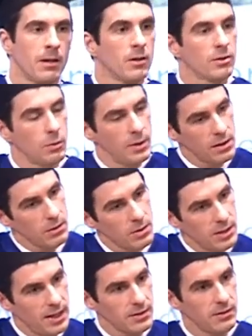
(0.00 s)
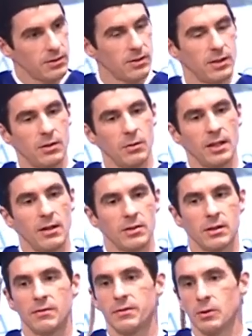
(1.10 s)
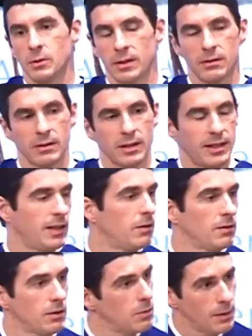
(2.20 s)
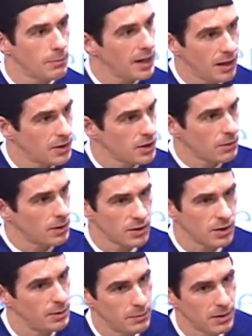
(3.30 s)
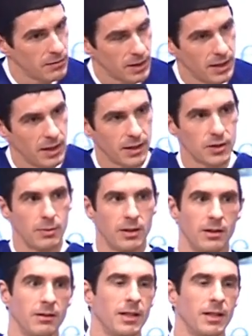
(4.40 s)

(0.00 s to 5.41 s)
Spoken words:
So with those lessons, in 2004, and I don't know what my logic was, to be perfectly honest with you,